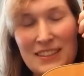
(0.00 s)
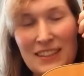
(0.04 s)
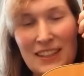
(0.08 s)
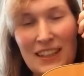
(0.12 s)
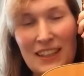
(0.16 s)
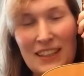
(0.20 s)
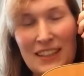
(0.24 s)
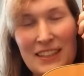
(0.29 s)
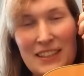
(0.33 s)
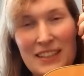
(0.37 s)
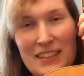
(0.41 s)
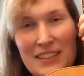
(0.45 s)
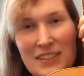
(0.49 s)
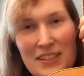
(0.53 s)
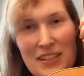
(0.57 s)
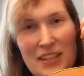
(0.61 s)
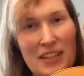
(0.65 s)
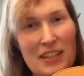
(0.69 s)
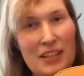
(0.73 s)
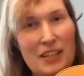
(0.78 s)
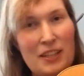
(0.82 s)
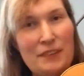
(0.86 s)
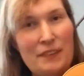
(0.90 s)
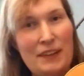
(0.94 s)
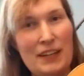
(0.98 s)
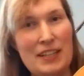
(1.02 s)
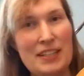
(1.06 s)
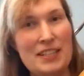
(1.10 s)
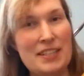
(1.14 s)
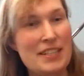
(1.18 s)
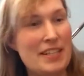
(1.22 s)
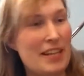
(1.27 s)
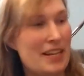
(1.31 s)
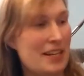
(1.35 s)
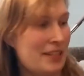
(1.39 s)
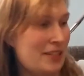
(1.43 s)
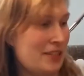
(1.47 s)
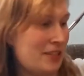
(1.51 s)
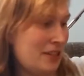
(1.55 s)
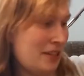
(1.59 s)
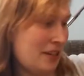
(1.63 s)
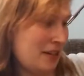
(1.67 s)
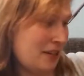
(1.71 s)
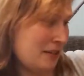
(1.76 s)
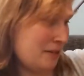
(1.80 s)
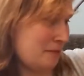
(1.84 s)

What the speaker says: it's a Grandessa.